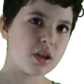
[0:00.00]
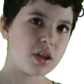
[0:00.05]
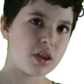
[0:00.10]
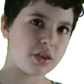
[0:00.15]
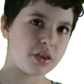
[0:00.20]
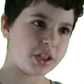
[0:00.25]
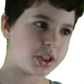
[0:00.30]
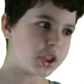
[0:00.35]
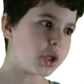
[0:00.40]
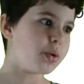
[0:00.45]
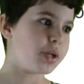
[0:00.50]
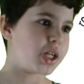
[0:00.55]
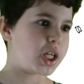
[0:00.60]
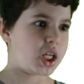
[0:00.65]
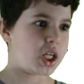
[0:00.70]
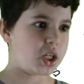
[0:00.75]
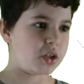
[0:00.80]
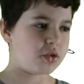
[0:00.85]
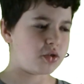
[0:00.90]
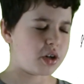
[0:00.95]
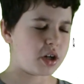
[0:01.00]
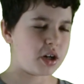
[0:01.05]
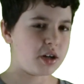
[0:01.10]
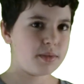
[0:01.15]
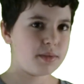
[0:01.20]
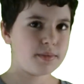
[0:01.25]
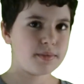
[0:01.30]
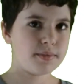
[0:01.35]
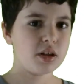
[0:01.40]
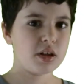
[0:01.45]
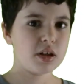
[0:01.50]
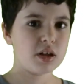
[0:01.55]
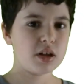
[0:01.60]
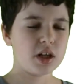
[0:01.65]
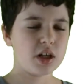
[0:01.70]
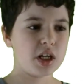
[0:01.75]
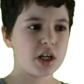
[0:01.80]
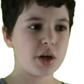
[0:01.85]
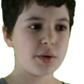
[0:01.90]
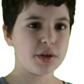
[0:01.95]
the dodecahedron.
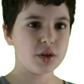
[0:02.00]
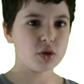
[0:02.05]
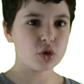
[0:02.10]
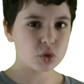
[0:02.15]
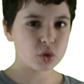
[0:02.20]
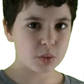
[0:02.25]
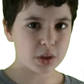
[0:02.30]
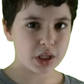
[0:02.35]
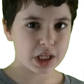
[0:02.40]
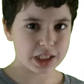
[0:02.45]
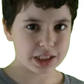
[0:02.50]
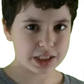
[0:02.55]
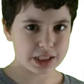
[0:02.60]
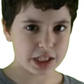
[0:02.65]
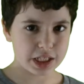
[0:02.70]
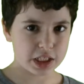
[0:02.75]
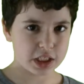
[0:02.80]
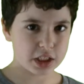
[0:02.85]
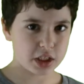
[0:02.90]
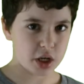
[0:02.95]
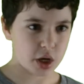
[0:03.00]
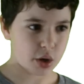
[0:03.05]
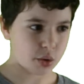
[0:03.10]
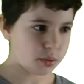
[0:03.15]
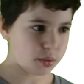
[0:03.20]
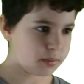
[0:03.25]
Now here's one last thing to know.